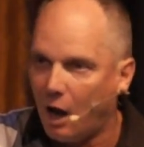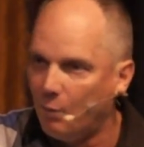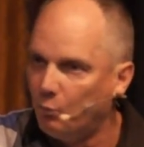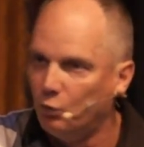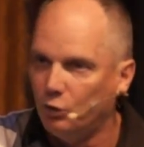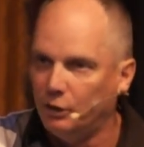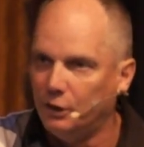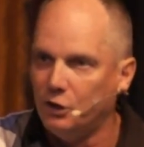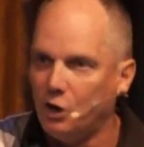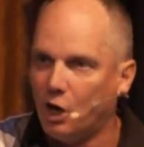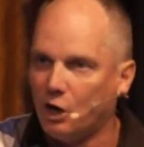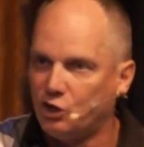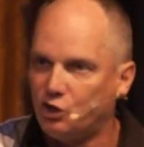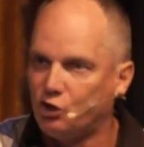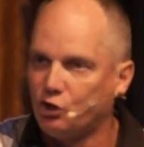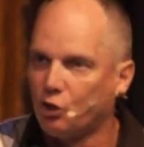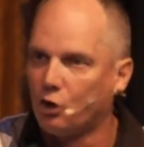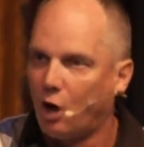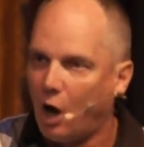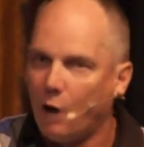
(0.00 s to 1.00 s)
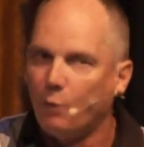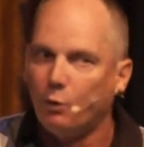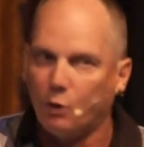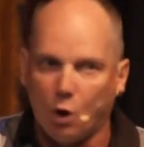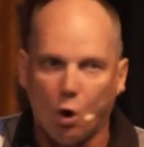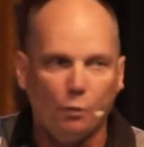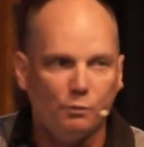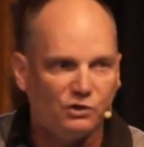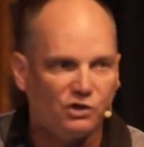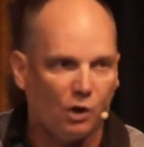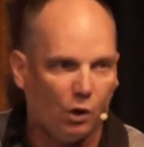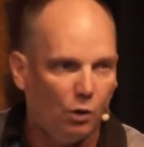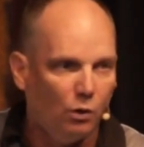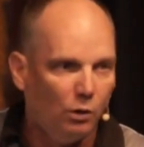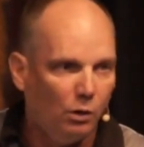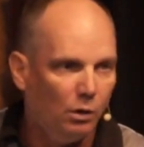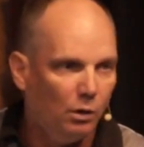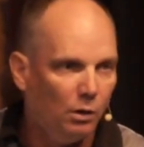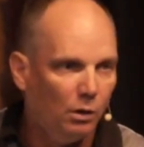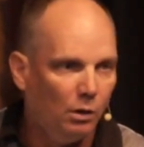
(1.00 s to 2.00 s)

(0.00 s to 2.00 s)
I'm really not sure. I would hope so.